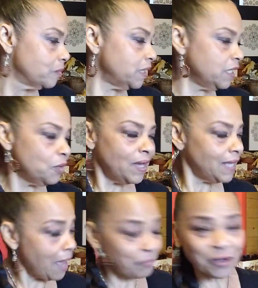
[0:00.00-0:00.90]
But
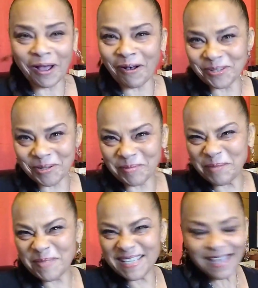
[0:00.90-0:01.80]
anyway, I'm
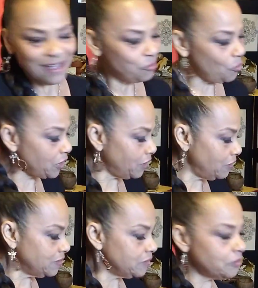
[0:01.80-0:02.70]
gonna be
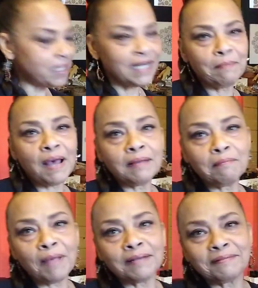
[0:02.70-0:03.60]
looking at my
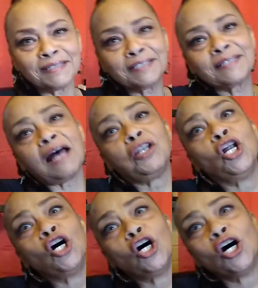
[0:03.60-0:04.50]
this. I
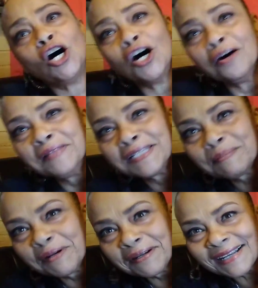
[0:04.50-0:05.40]
love
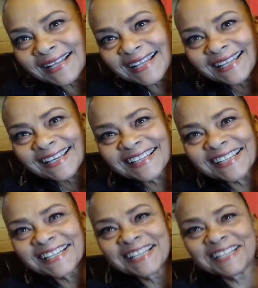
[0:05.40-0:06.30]
this book,
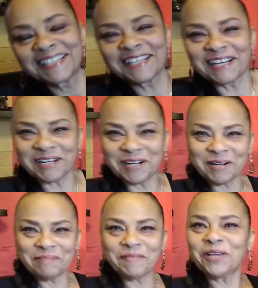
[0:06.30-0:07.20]

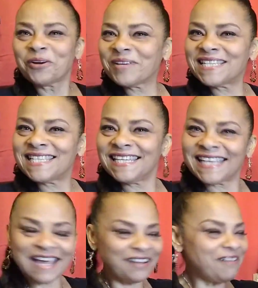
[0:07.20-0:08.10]
the Baker Creek
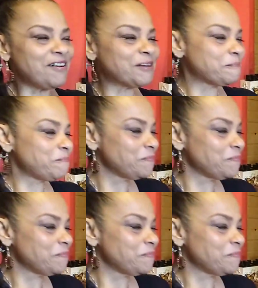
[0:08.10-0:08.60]
Seed Catalog,